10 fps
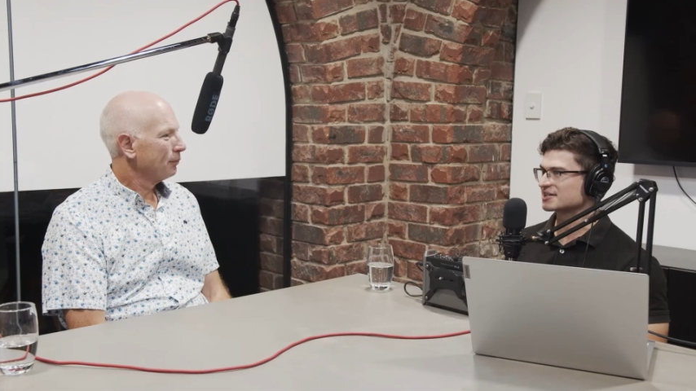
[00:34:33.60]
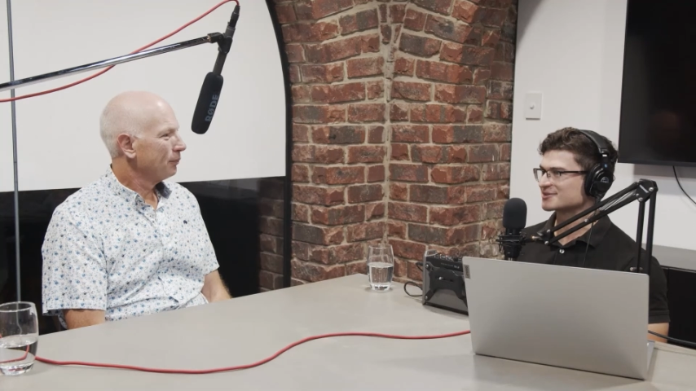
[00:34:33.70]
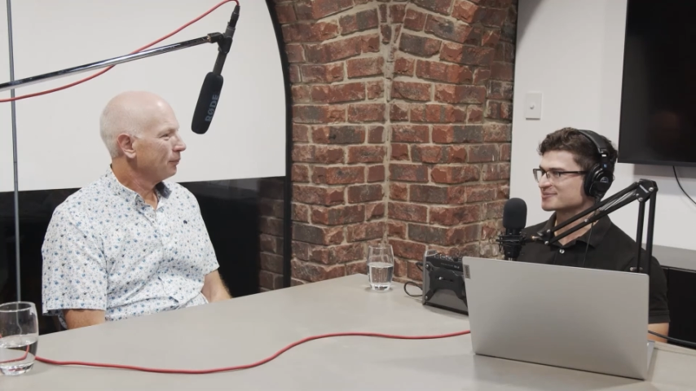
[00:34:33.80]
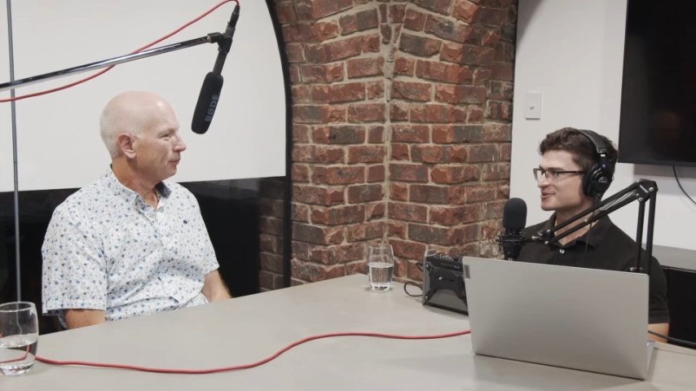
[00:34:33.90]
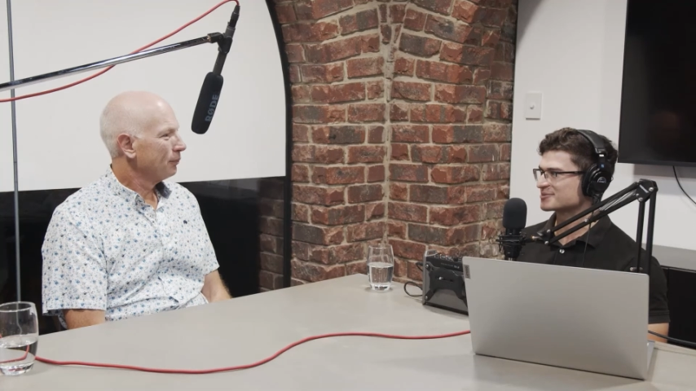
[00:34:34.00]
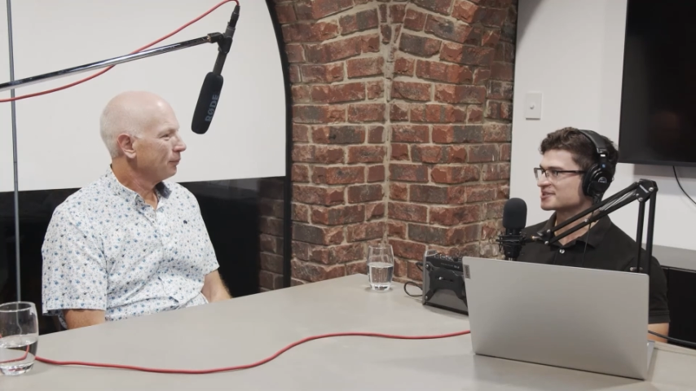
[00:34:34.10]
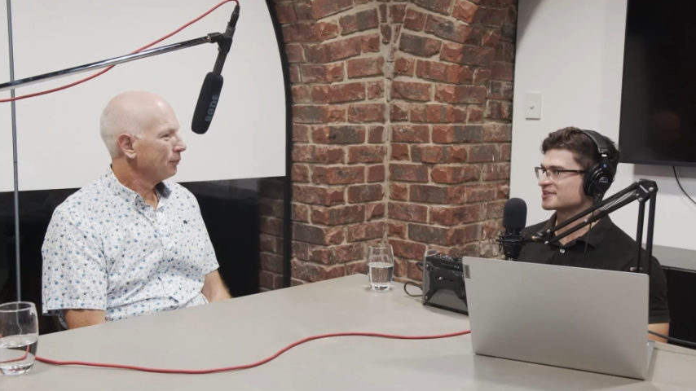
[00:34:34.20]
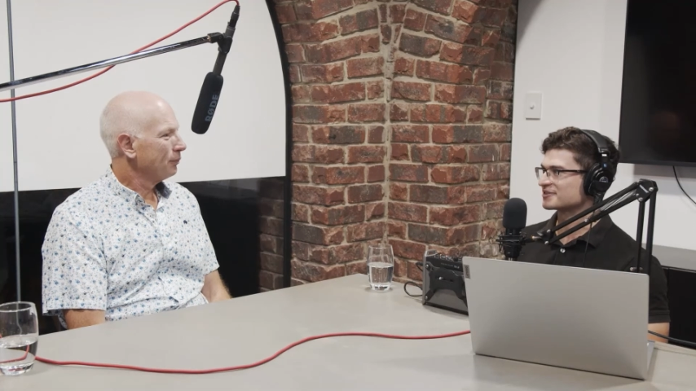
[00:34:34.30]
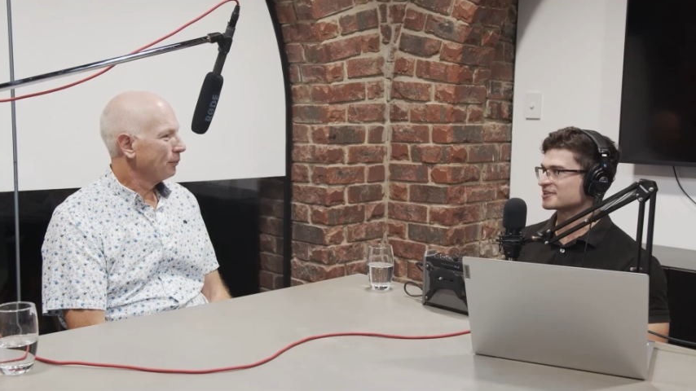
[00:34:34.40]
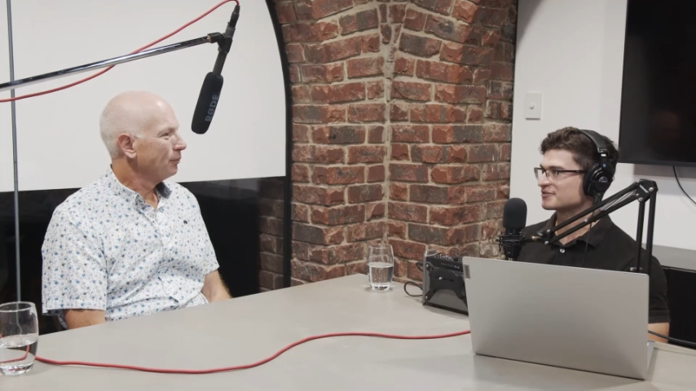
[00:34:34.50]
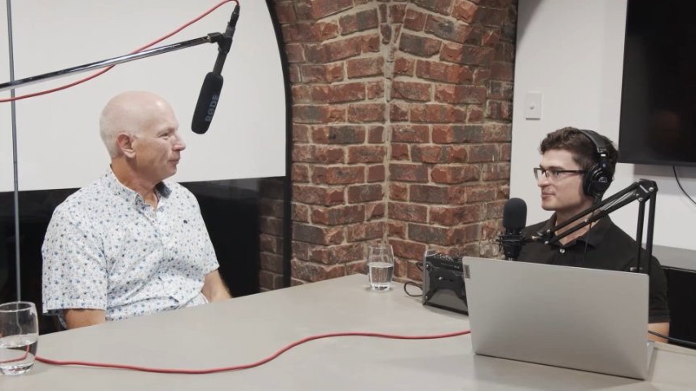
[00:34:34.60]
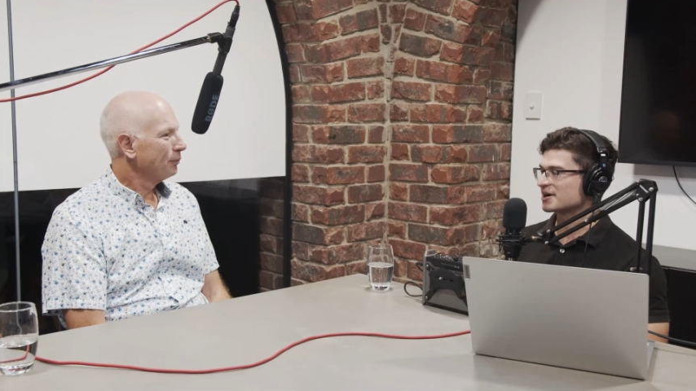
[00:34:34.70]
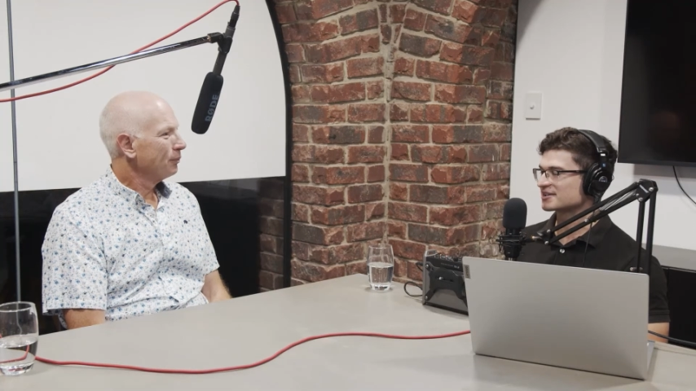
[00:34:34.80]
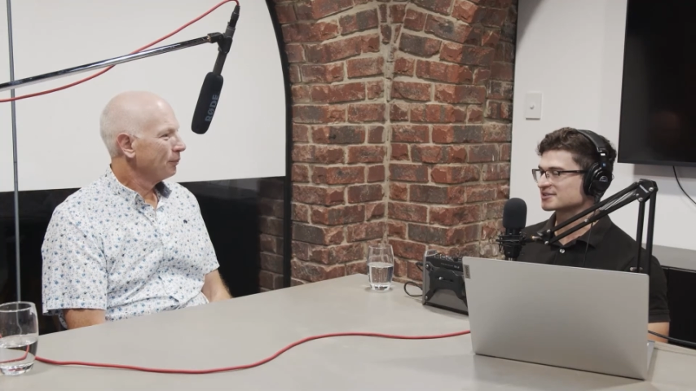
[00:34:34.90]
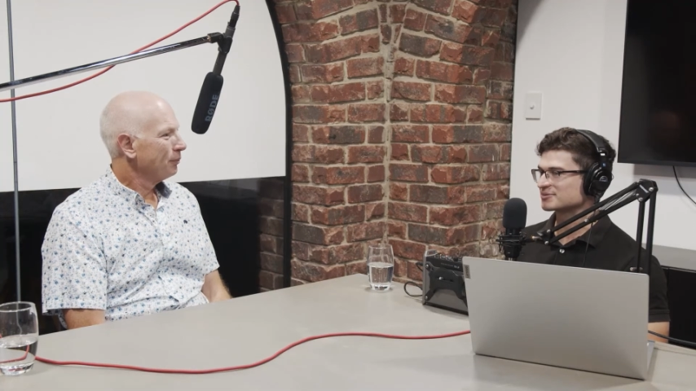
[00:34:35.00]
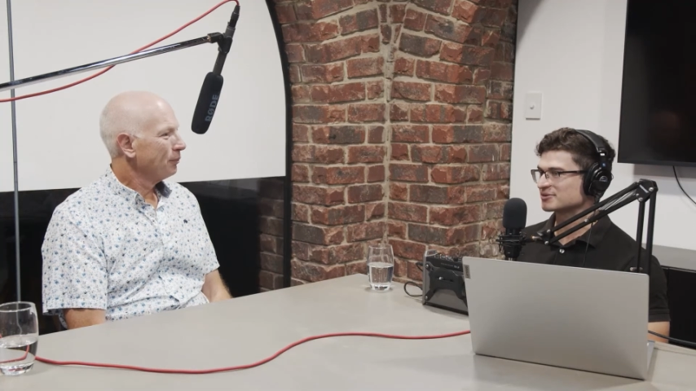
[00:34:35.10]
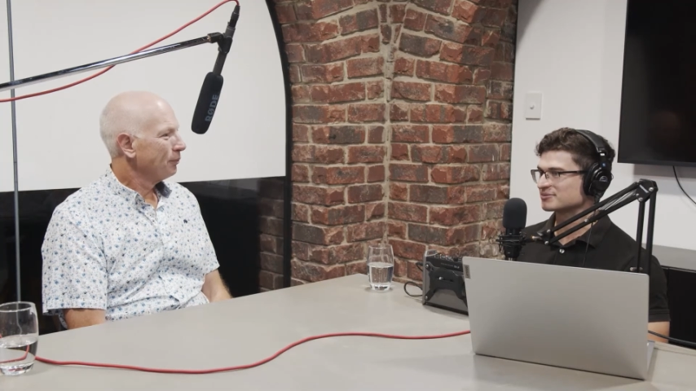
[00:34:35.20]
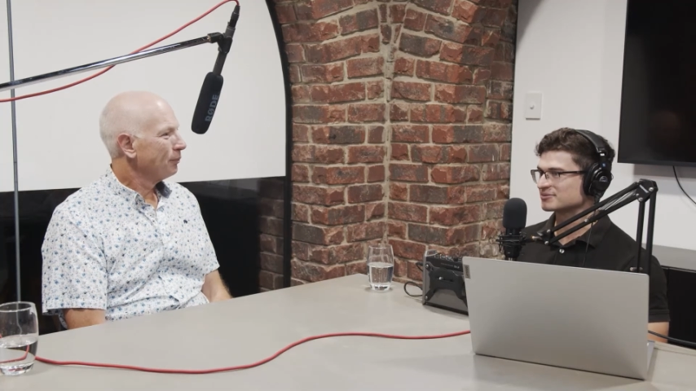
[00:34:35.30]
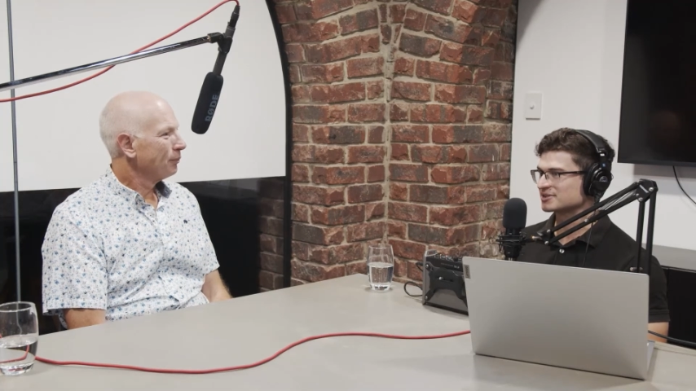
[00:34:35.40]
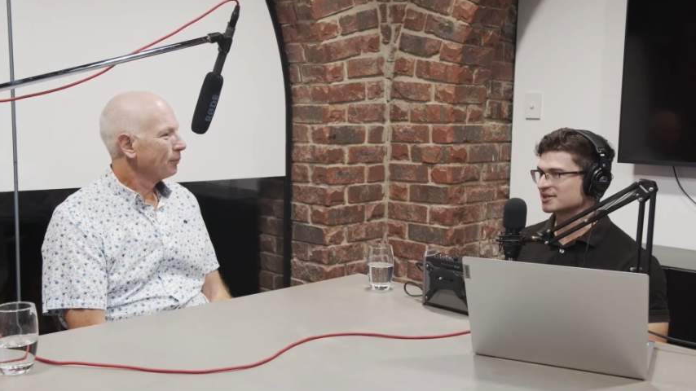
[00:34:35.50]
Speaker 1: I think specifically for
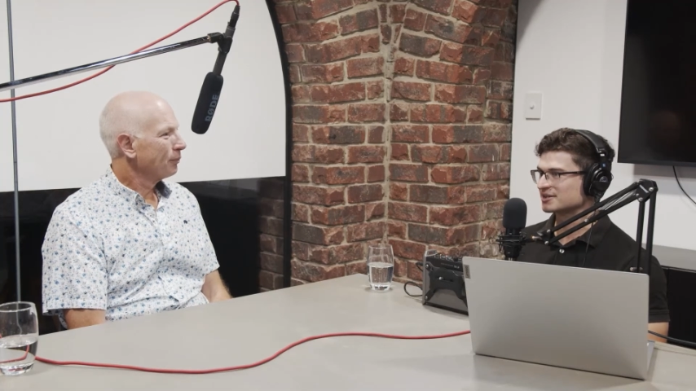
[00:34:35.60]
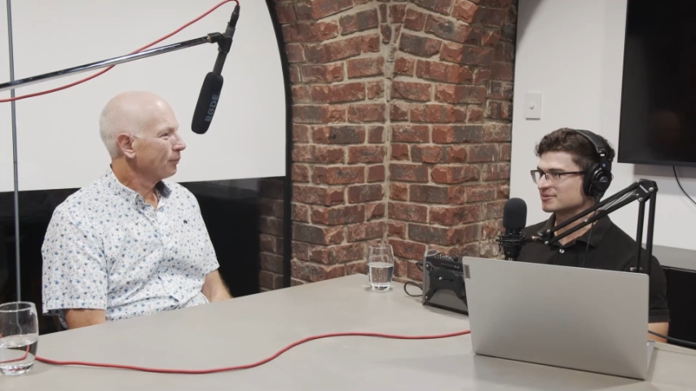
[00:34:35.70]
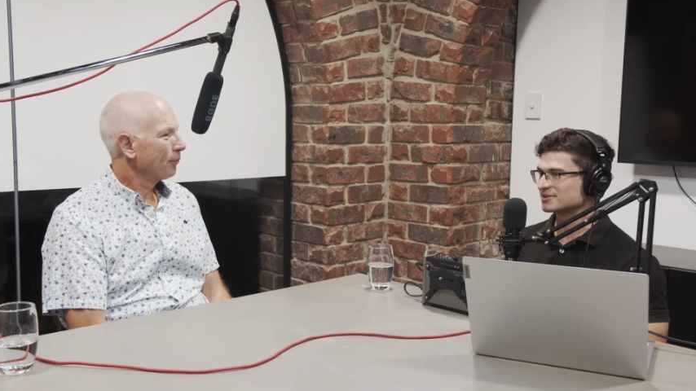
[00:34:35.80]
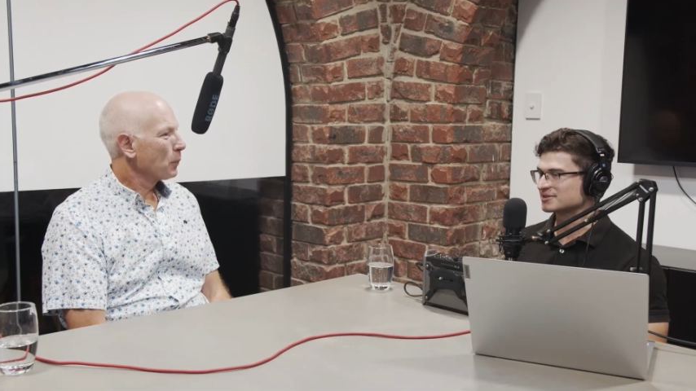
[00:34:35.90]
basketball, um,